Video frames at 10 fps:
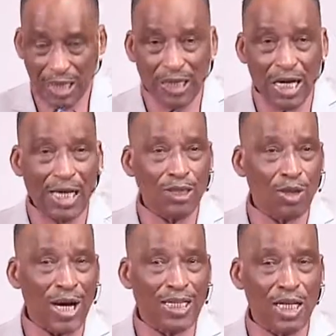sitting at
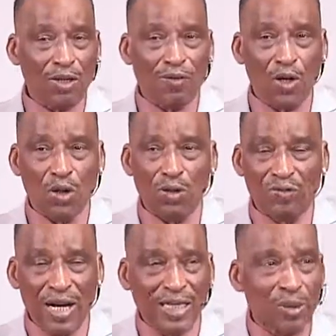the right hand of God the
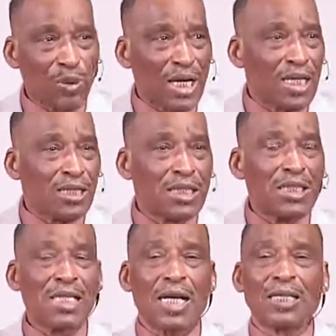Father. We can
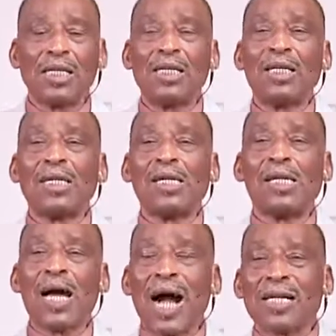see that
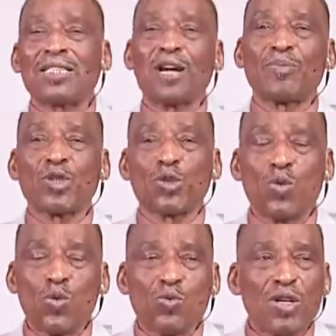in Acts chapter
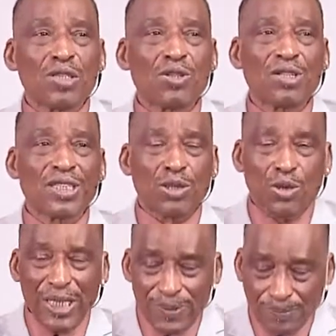2, verse
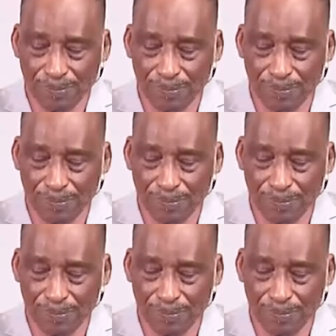33.